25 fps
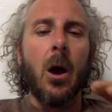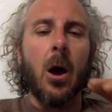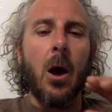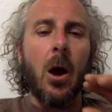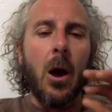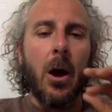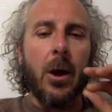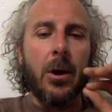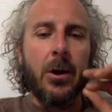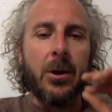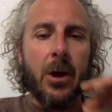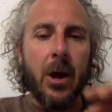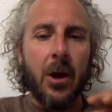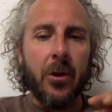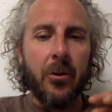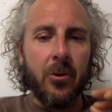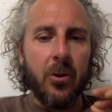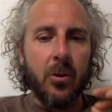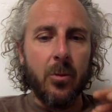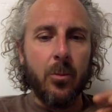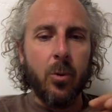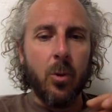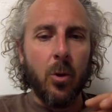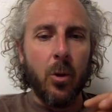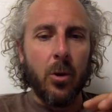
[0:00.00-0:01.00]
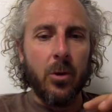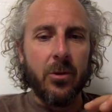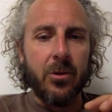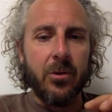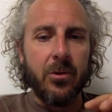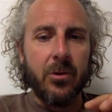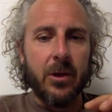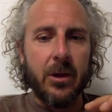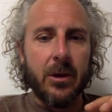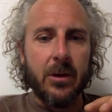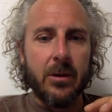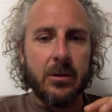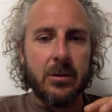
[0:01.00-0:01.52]
Another important
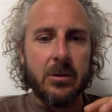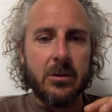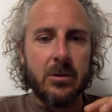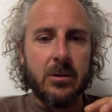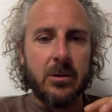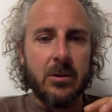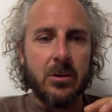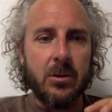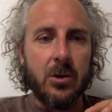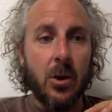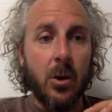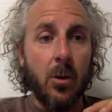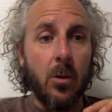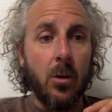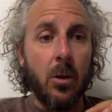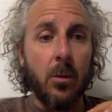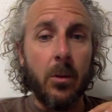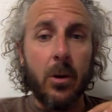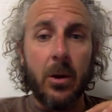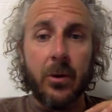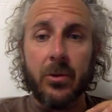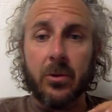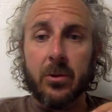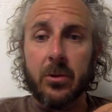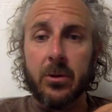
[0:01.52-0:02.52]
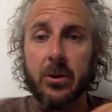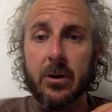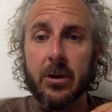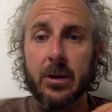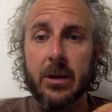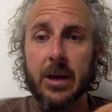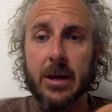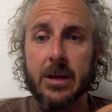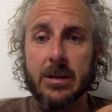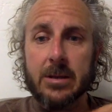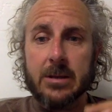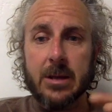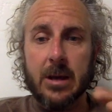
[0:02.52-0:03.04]
thing to note about the lyric
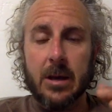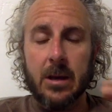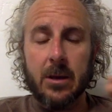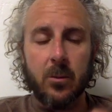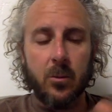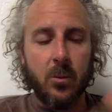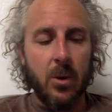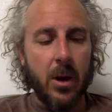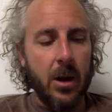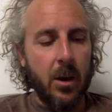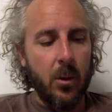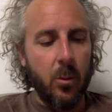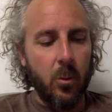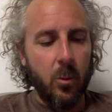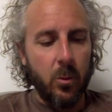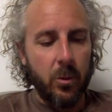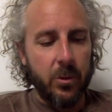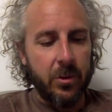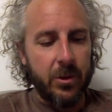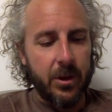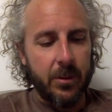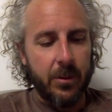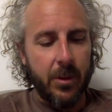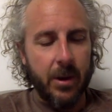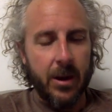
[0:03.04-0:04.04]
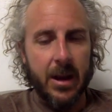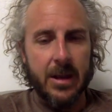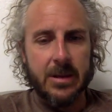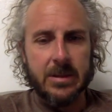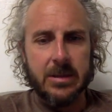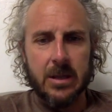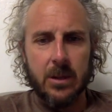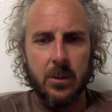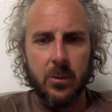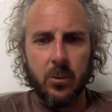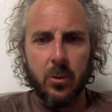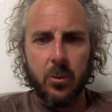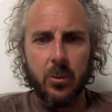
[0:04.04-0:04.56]
essay, right? When we think about
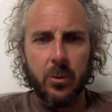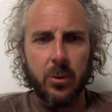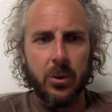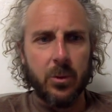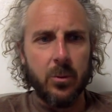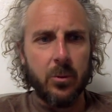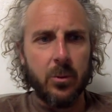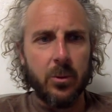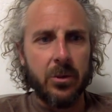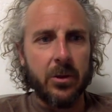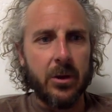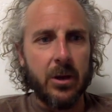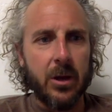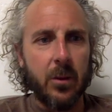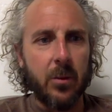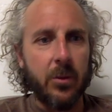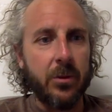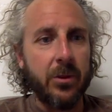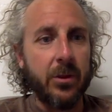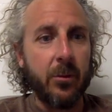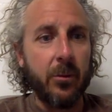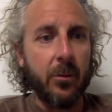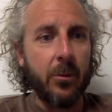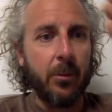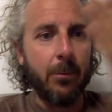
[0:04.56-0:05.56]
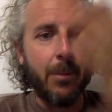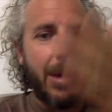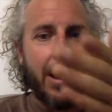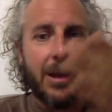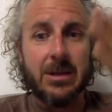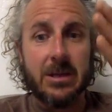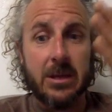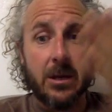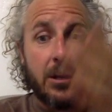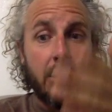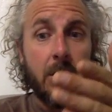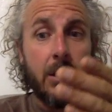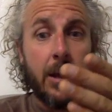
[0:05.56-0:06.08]
essay, what do we think of? We think it
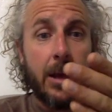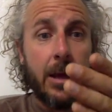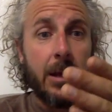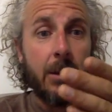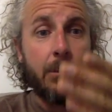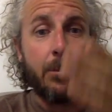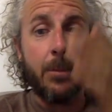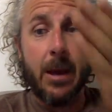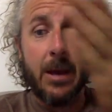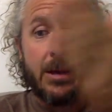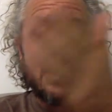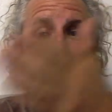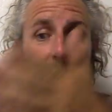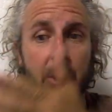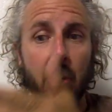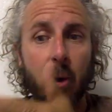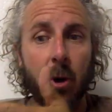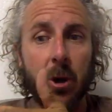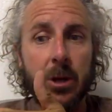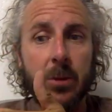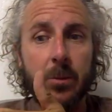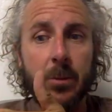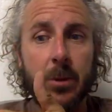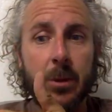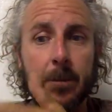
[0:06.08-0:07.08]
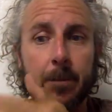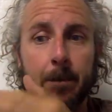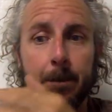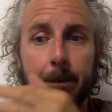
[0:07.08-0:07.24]
makes a claim, makes an argument,